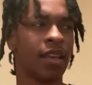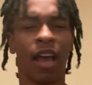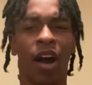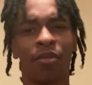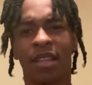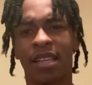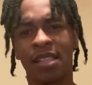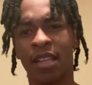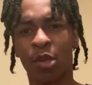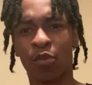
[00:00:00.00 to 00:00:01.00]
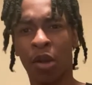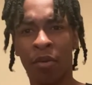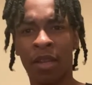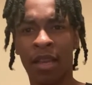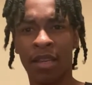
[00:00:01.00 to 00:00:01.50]
I don't think there's nothing wrong
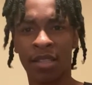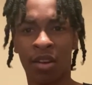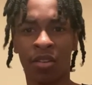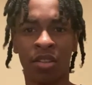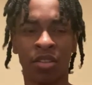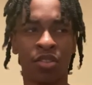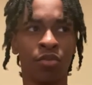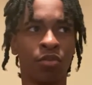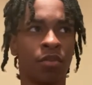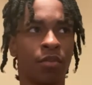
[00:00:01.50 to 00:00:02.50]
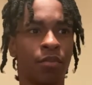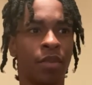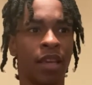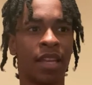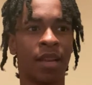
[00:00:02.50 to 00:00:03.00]
with that, as long as you
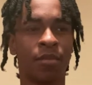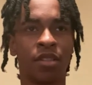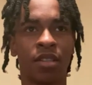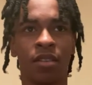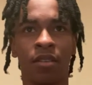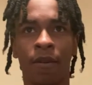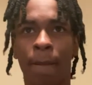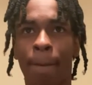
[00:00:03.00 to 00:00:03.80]
being able to,